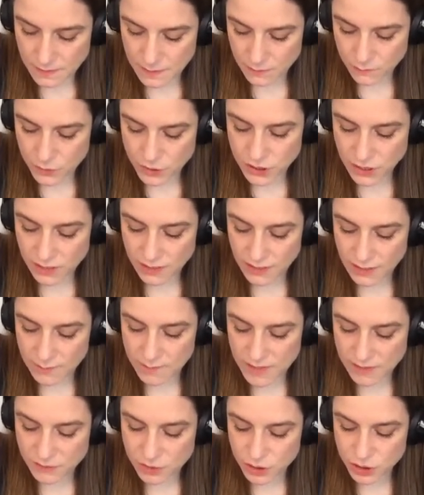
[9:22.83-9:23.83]
we're talking
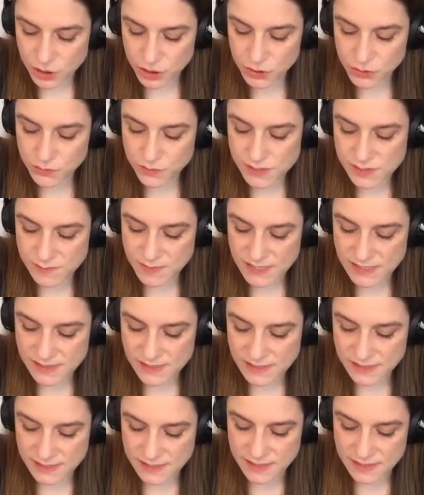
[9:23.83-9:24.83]
about two
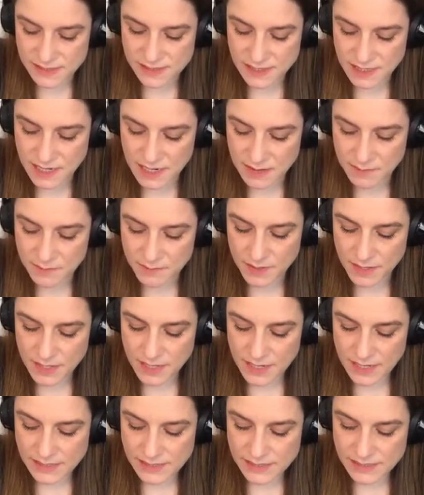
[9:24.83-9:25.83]
species this time
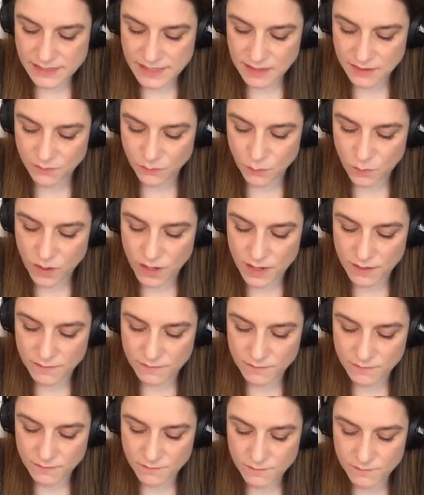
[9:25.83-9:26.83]
instead of one.